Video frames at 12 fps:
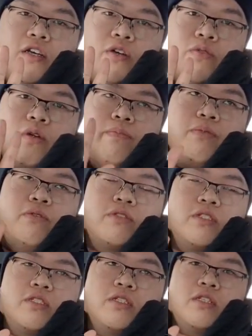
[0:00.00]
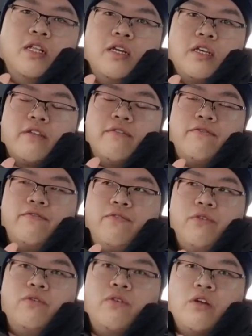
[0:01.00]
We put like
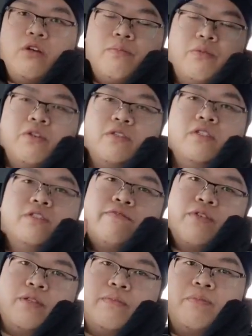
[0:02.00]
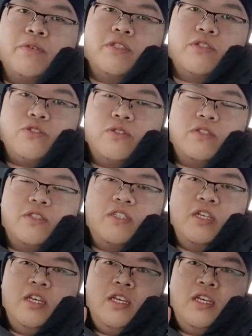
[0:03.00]
4 GoPros in different positions,